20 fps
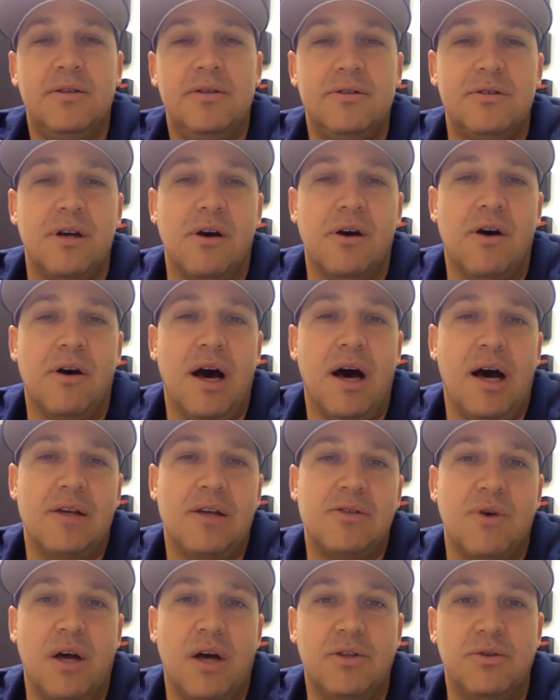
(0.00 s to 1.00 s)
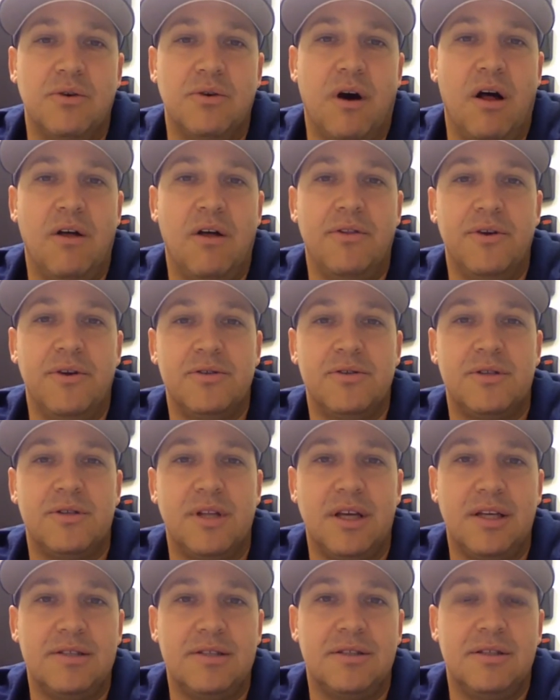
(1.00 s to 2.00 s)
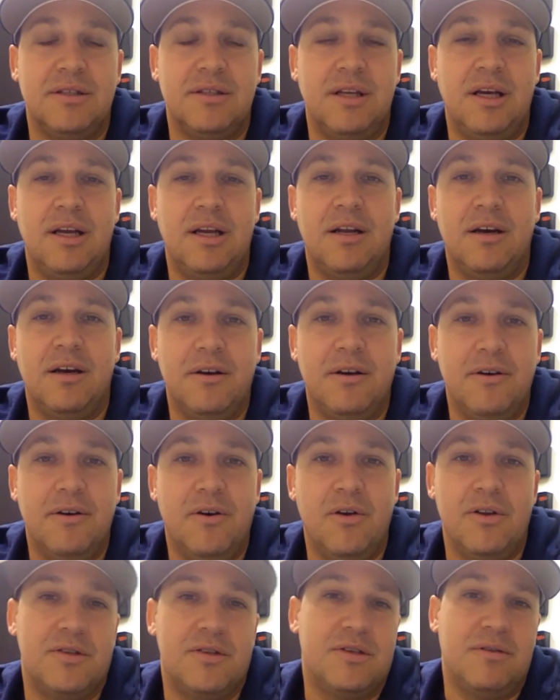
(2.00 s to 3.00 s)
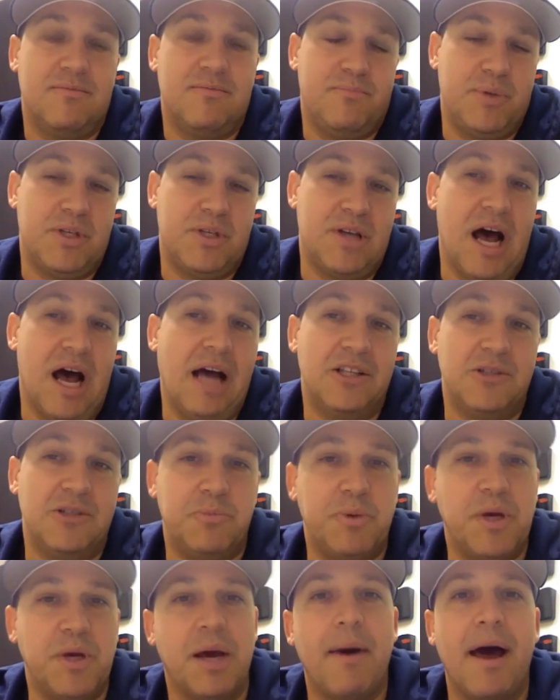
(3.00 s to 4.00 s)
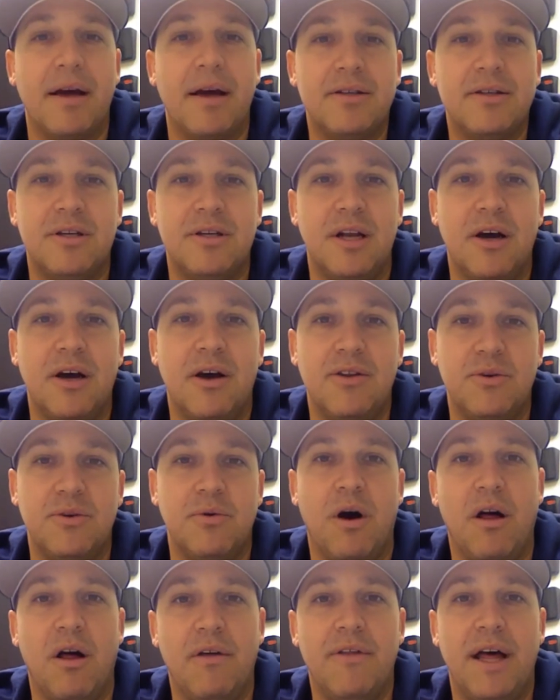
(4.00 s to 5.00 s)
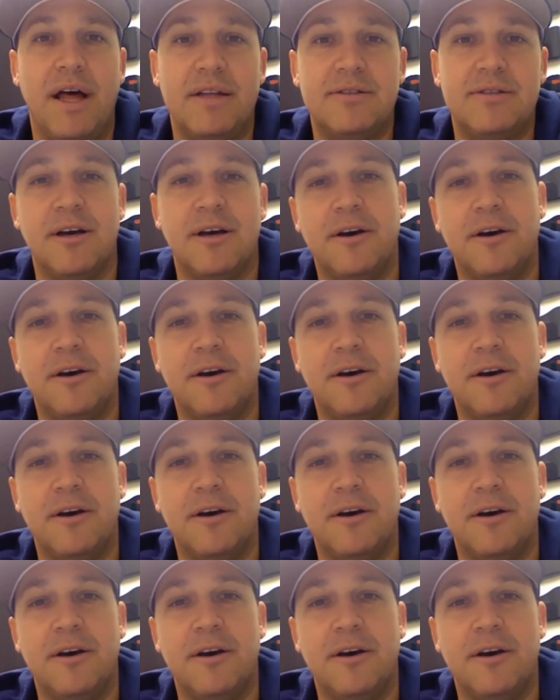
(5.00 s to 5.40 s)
So I do all of those things, and on the besides BMX, you know, I do all of that stuff.